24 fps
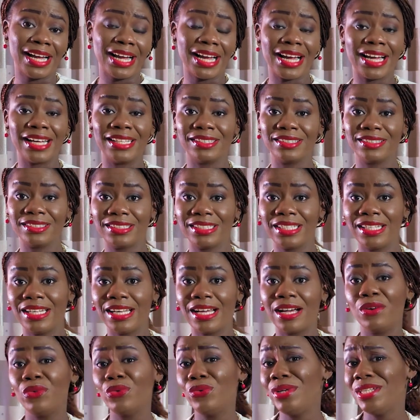and the
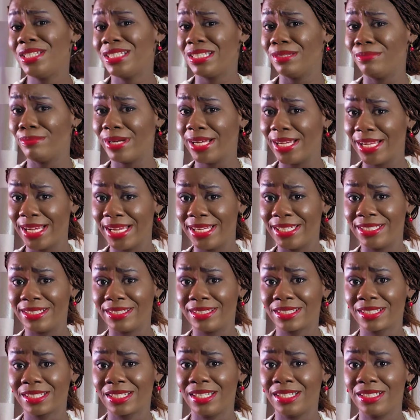seller, who is the buyer in
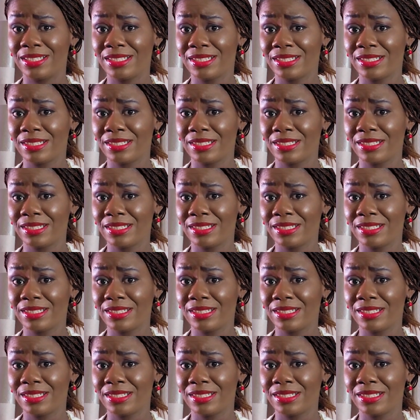this case?